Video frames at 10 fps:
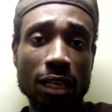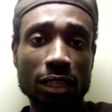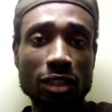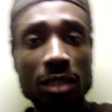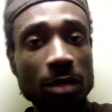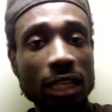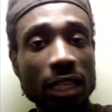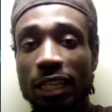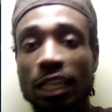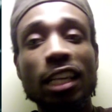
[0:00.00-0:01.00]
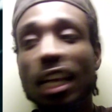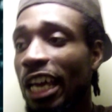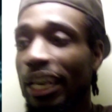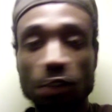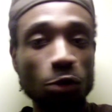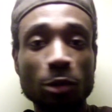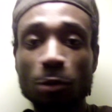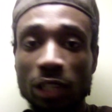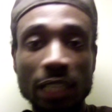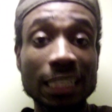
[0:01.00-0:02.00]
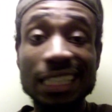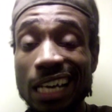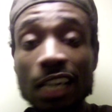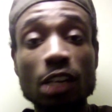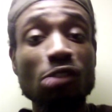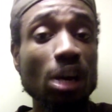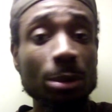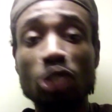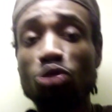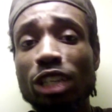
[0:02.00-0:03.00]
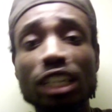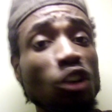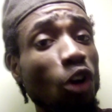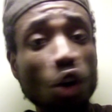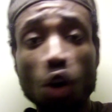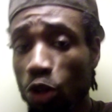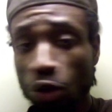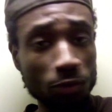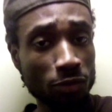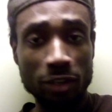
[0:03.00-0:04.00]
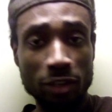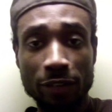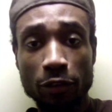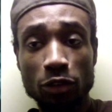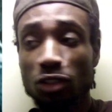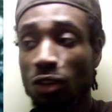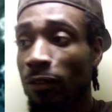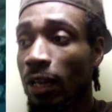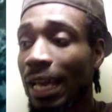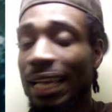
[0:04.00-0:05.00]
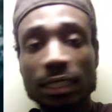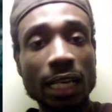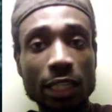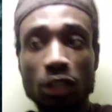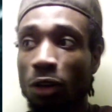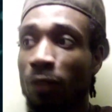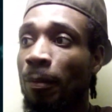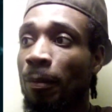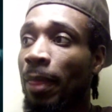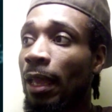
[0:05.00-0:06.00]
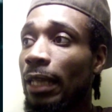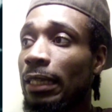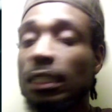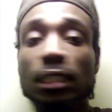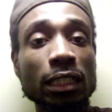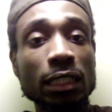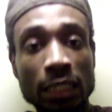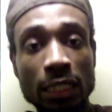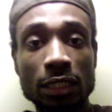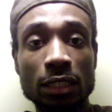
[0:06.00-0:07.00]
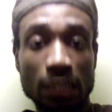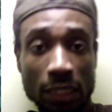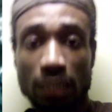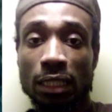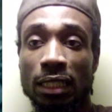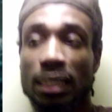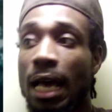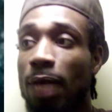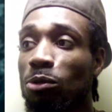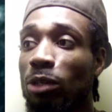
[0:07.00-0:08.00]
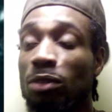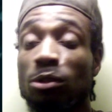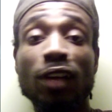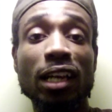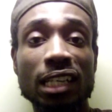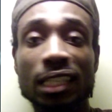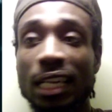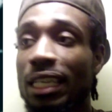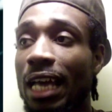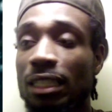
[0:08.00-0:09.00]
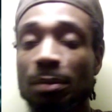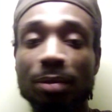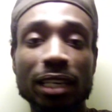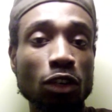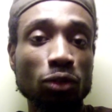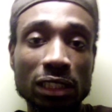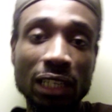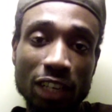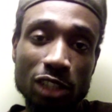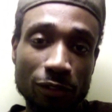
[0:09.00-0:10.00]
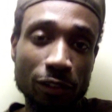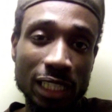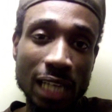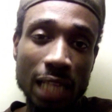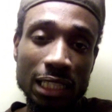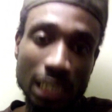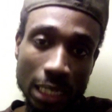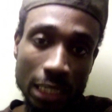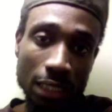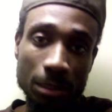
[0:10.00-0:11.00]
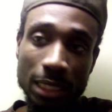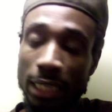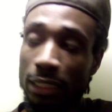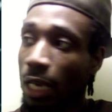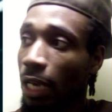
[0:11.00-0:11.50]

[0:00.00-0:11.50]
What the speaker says: You know what I'm saying? Like, it don't work like that. That got corruption written all over it, first off. And second off, these are the times where it was found out that he actually paid only $750 in income tax.